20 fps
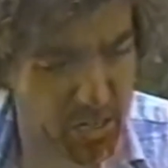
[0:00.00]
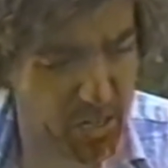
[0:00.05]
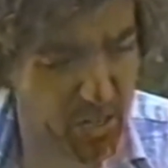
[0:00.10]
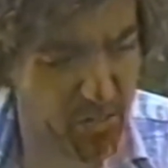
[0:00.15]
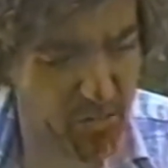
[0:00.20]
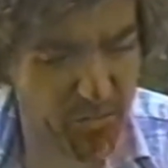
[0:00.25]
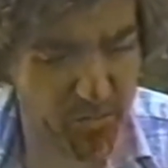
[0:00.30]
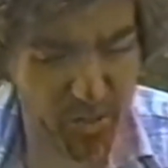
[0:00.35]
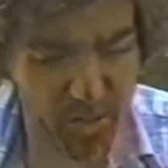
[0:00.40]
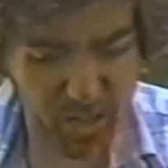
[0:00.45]

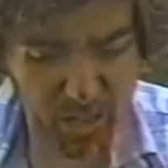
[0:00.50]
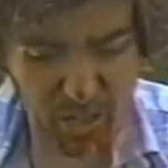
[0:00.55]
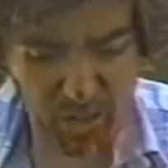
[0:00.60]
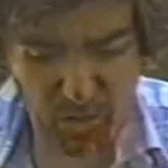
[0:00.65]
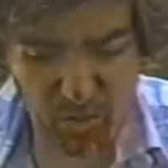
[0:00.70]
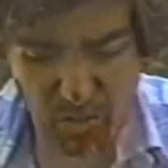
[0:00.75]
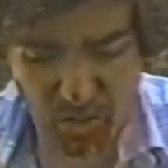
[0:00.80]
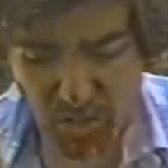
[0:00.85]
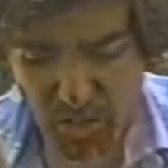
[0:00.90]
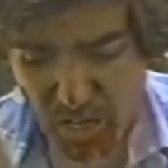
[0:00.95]
up a
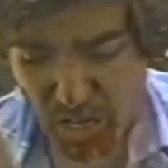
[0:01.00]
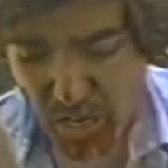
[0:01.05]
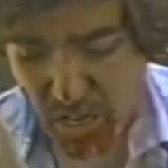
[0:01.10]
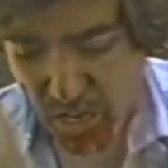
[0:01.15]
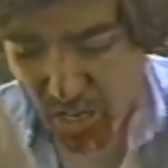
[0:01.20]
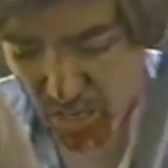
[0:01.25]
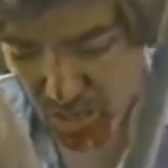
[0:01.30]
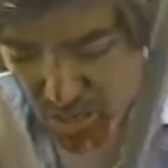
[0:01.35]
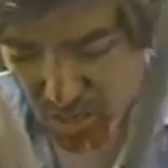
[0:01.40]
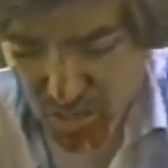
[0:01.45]
fucking
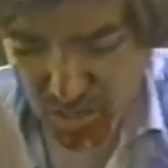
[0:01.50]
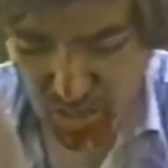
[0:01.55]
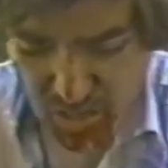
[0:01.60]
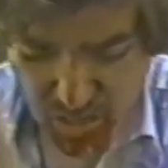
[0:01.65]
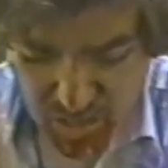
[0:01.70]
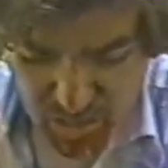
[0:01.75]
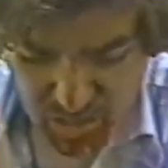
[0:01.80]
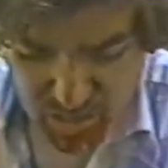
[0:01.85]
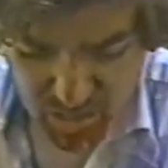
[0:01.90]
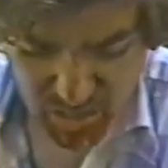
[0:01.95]

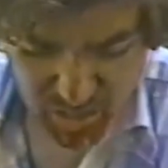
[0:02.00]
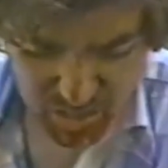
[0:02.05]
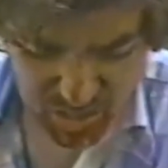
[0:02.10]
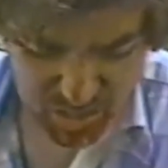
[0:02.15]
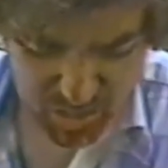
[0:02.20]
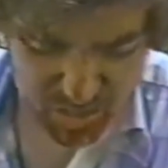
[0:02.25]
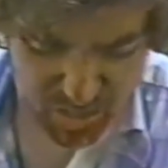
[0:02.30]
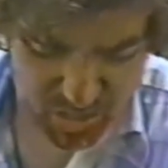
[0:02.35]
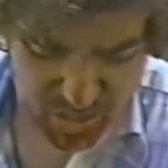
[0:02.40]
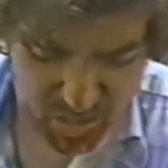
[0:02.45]
person and